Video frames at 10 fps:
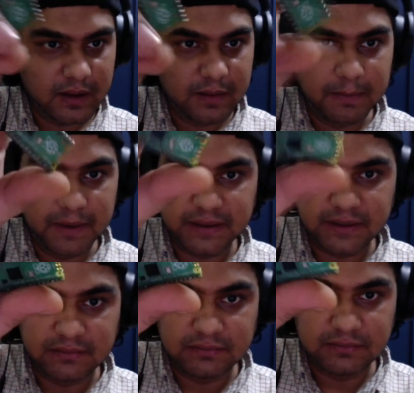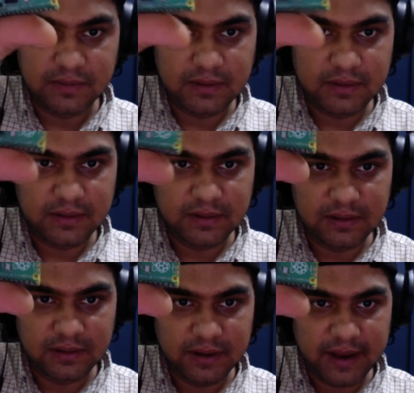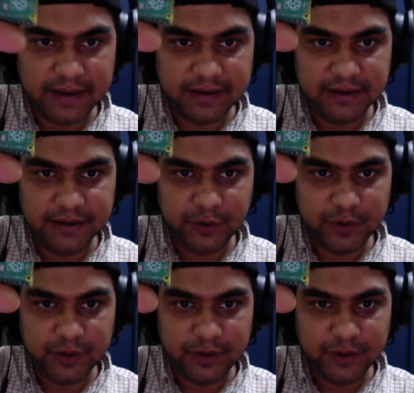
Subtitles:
but and you can